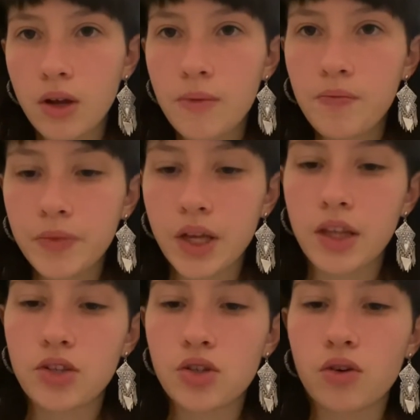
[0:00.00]
And then
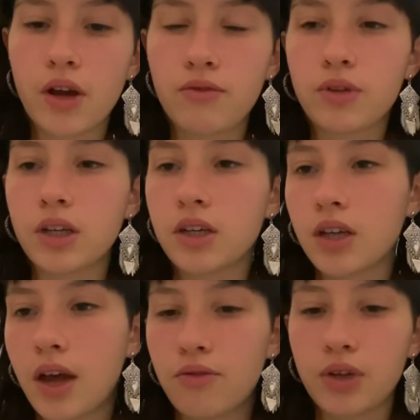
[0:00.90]
so every
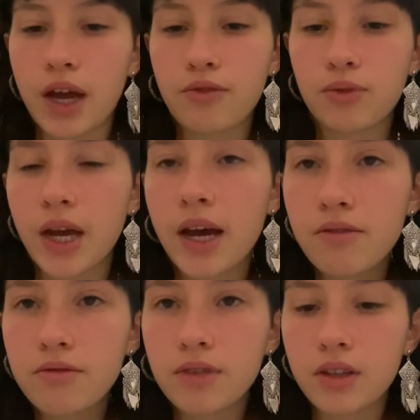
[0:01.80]
F we have
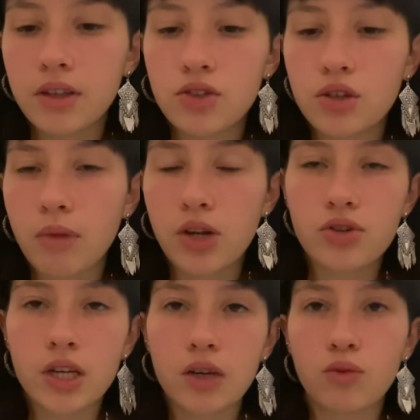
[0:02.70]
in the G major
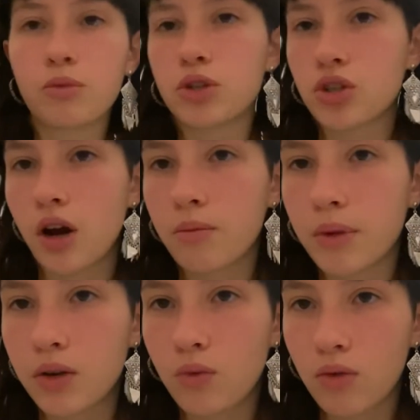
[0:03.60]
key will be sharp, but
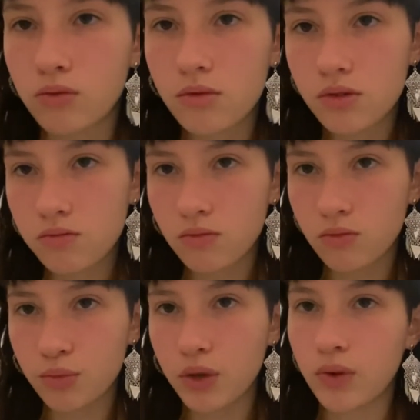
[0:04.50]
it won't
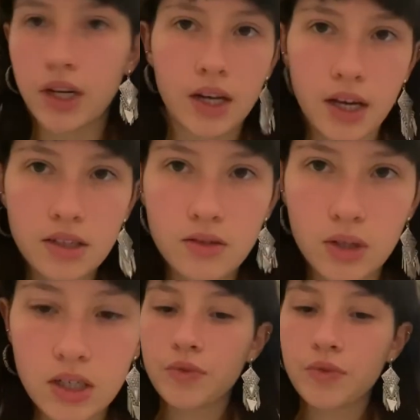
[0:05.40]
be written next to it.